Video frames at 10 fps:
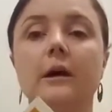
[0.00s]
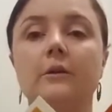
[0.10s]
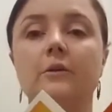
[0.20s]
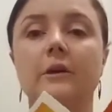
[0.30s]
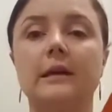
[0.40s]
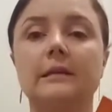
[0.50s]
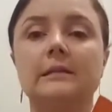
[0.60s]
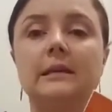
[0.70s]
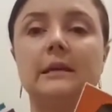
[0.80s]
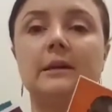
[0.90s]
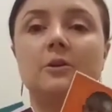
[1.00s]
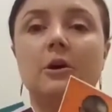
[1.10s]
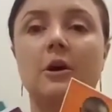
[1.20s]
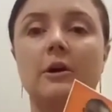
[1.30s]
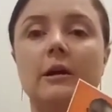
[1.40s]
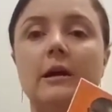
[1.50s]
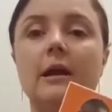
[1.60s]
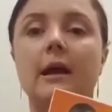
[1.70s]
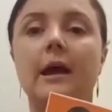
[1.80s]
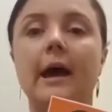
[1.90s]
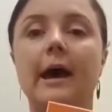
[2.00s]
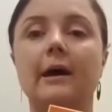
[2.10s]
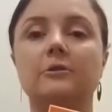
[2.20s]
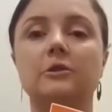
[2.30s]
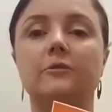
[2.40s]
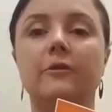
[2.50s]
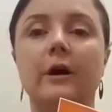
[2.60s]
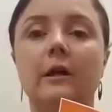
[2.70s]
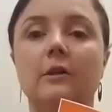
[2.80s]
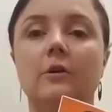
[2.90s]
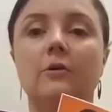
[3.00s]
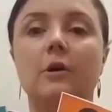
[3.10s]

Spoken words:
other kids in kindergarten how to follow